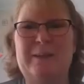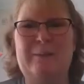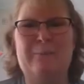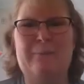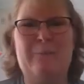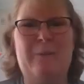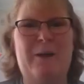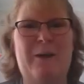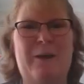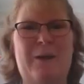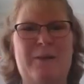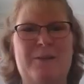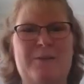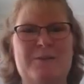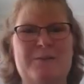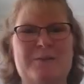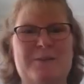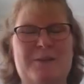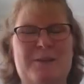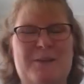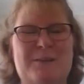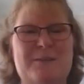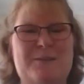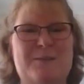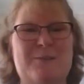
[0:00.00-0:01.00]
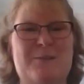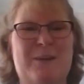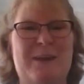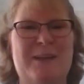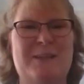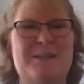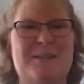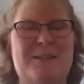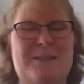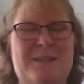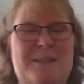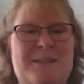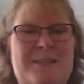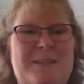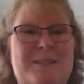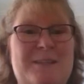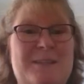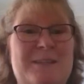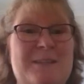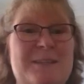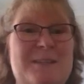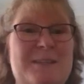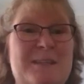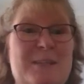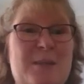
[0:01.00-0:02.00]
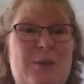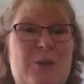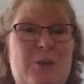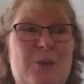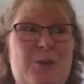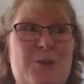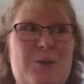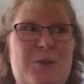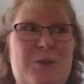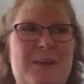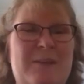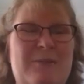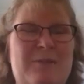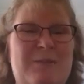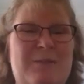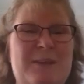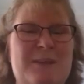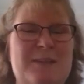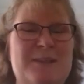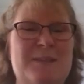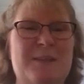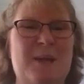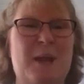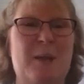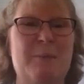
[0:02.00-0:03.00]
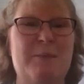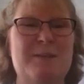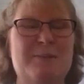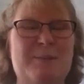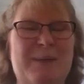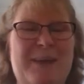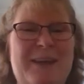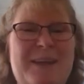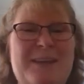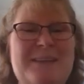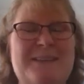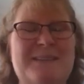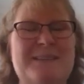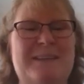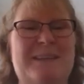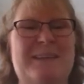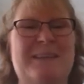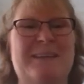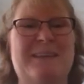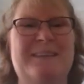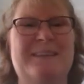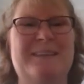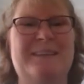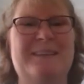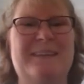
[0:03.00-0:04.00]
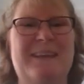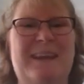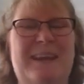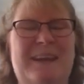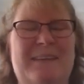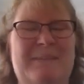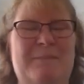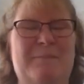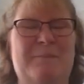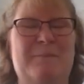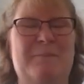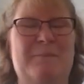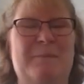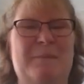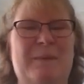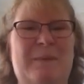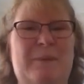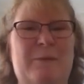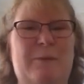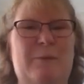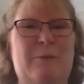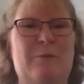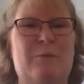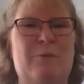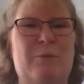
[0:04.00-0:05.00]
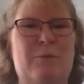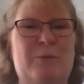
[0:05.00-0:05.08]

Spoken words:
while, so it's great to see you even in cyberspace. And yeah, looking forward